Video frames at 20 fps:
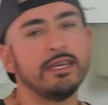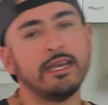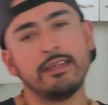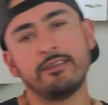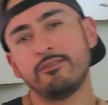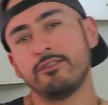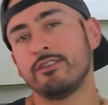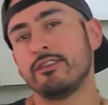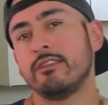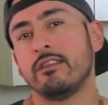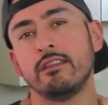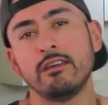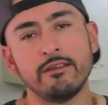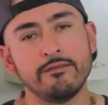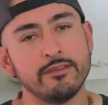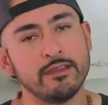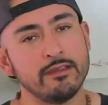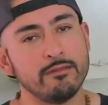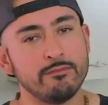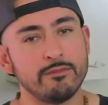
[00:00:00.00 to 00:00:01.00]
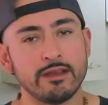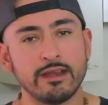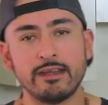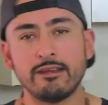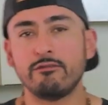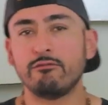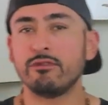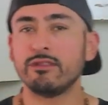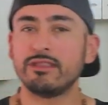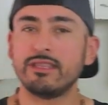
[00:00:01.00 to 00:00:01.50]
I know you love it, but I
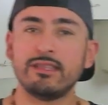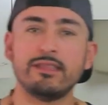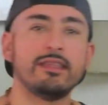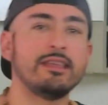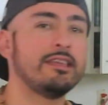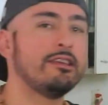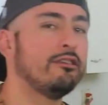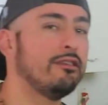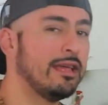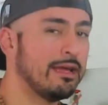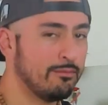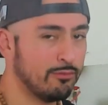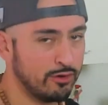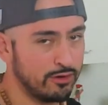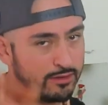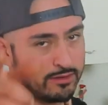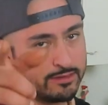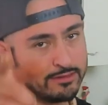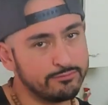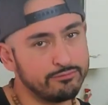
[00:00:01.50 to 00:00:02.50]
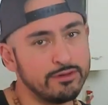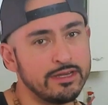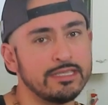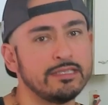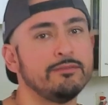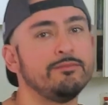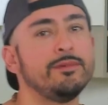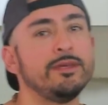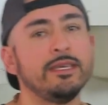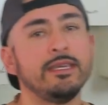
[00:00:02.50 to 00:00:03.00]
know one thing that you like more than this
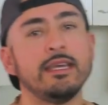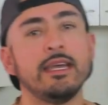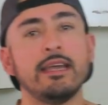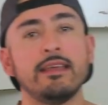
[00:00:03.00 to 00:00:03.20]
recipe,